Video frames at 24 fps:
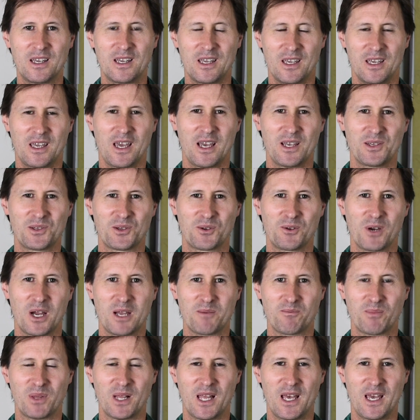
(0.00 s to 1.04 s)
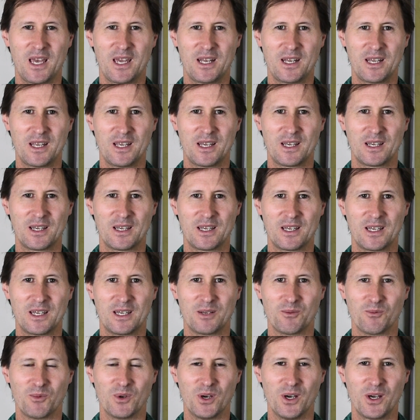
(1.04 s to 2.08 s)
He has a great plan.
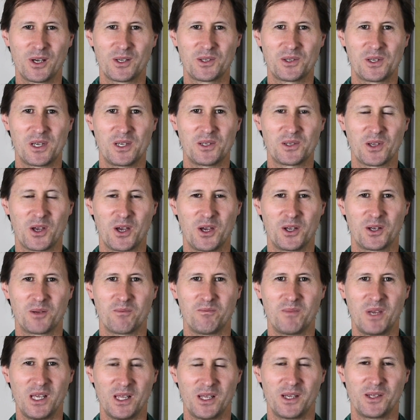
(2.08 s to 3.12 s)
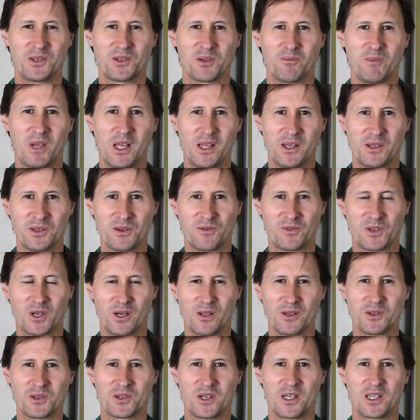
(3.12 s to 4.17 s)
it works. He's earned millions and millions of
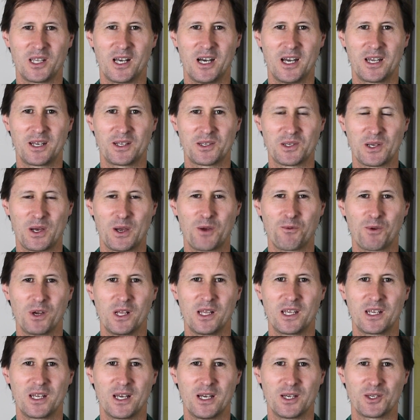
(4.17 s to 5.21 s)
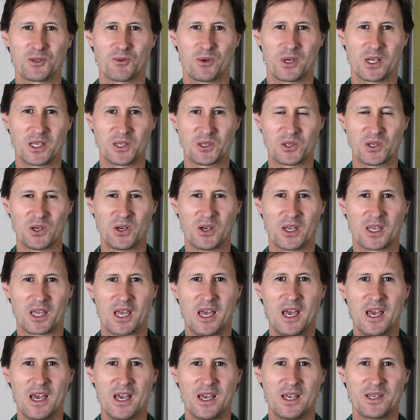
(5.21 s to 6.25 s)
dollars online, so he really knows what he's doing.
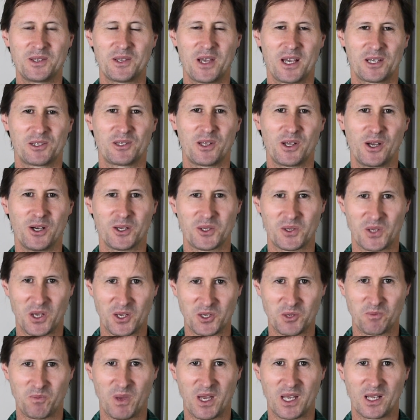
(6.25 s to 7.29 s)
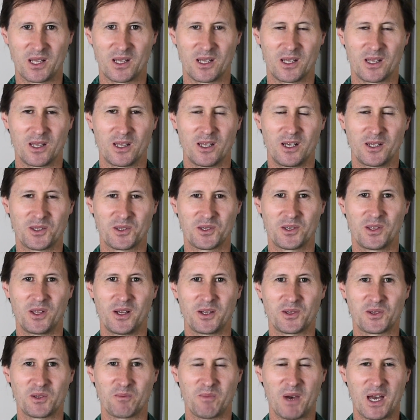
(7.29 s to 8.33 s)
He's actually also spent lots and
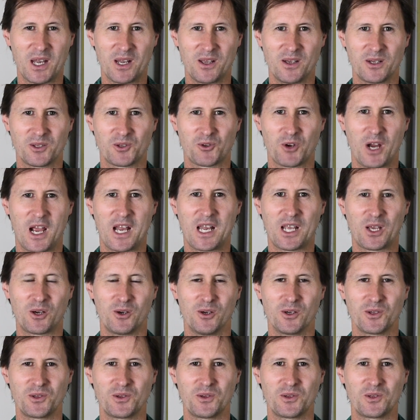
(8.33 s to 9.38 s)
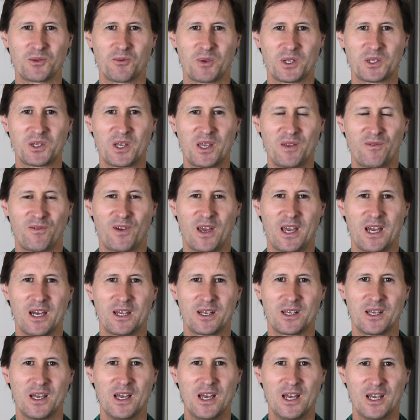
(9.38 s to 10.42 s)
lots of money on training courses, which he
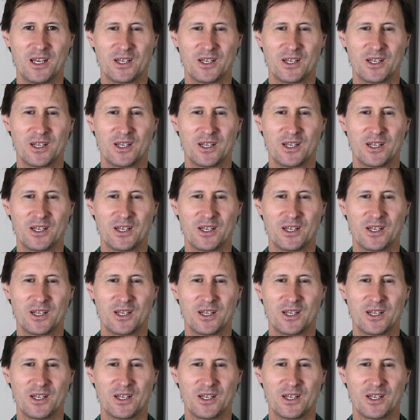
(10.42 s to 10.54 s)
found